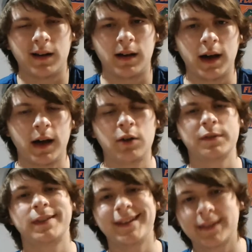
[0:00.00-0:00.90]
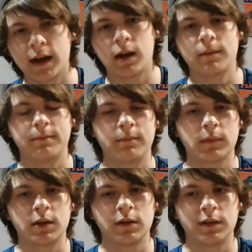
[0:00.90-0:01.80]
I don't think that,
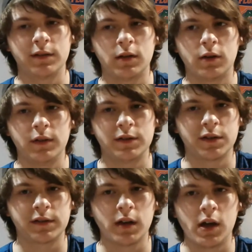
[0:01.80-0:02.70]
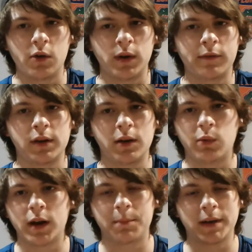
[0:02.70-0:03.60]
because, he just, whenever he
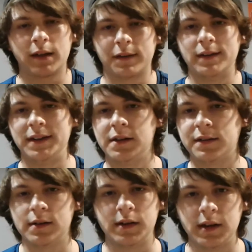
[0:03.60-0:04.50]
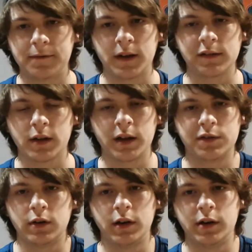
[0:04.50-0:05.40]
went up against a decent defense last
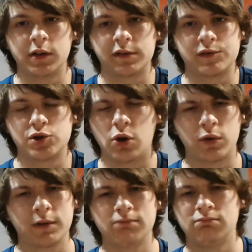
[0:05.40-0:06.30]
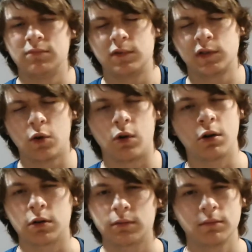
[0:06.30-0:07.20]
year, he just choked so hard.